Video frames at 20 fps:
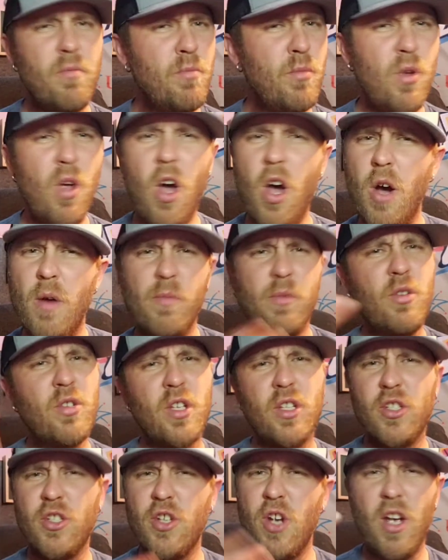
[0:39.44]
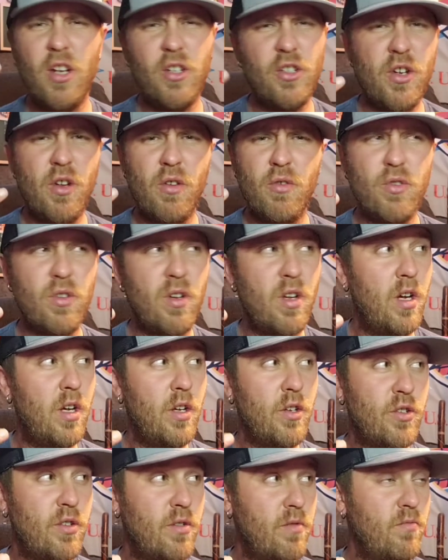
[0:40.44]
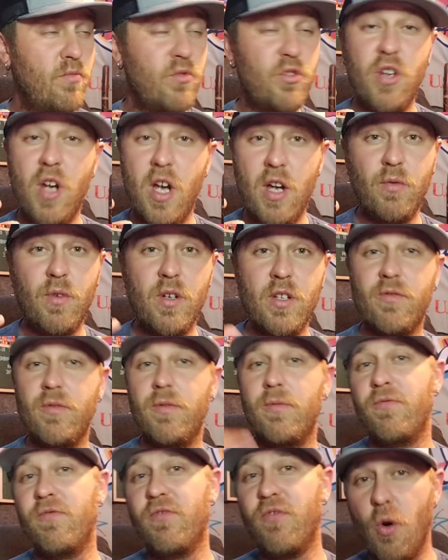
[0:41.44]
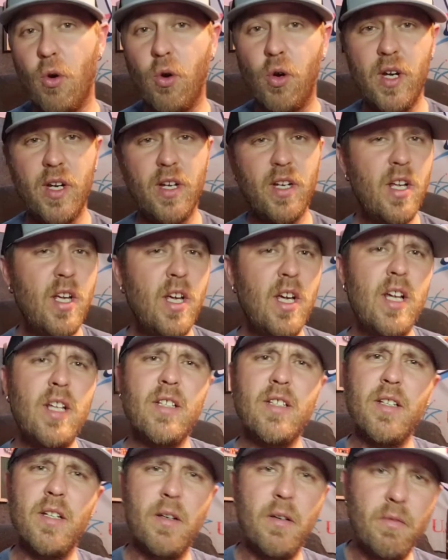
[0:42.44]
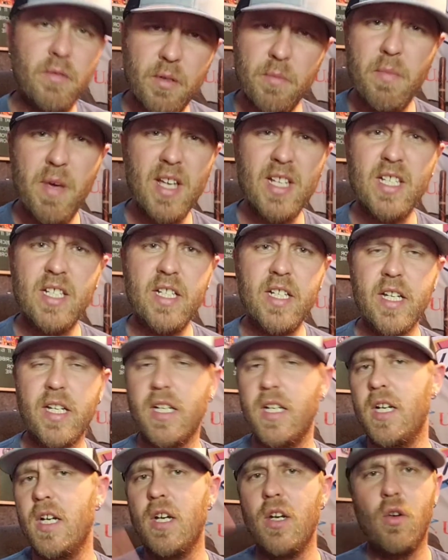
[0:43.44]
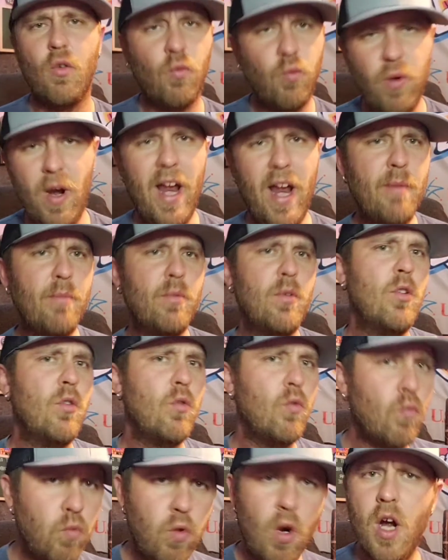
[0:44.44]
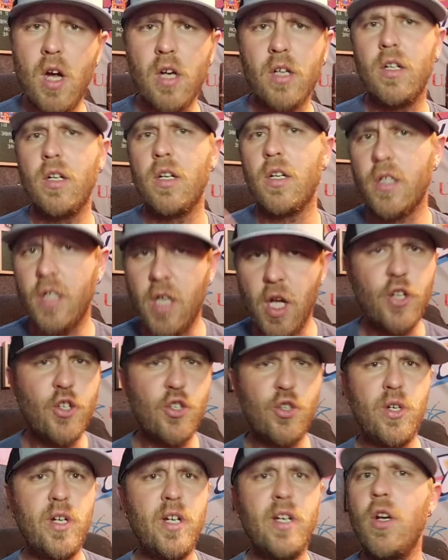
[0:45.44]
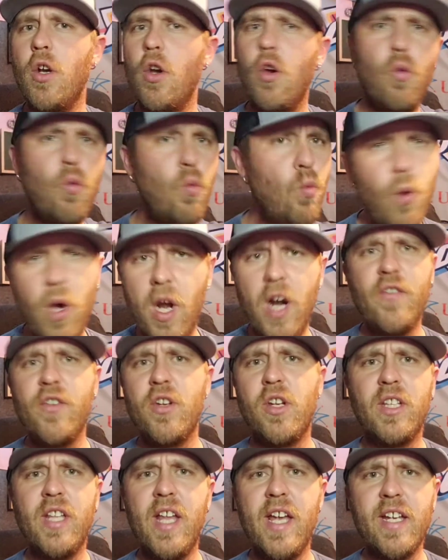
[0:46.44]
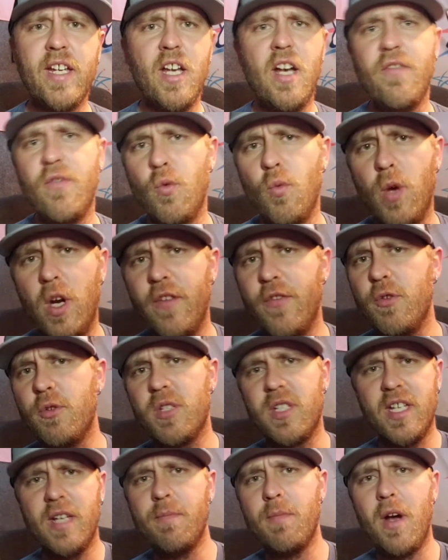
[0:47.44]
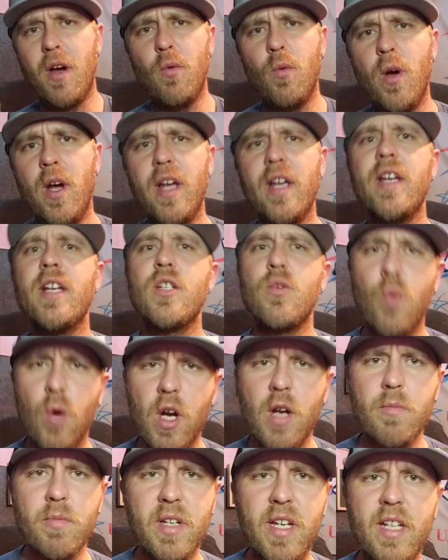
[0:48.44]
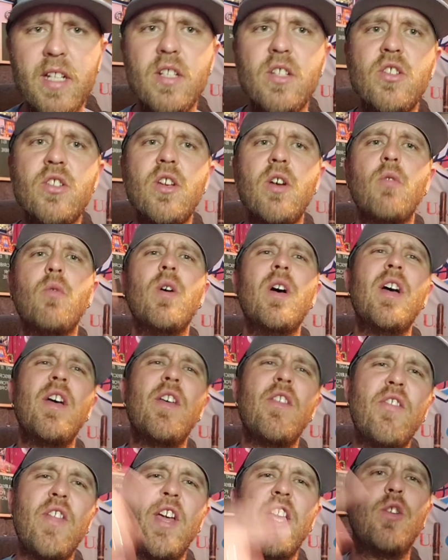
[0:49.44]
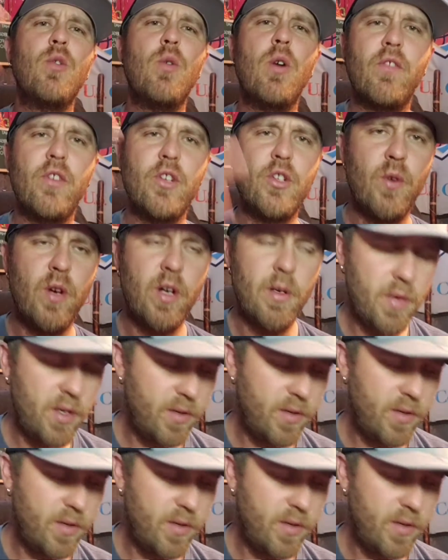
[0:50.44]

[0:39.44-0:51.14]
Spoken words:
all music genres from foreign to domestic, rap, rock, country, whatever you can think of, and whatever you send my way is what I'm getting. So thank you all for joining me.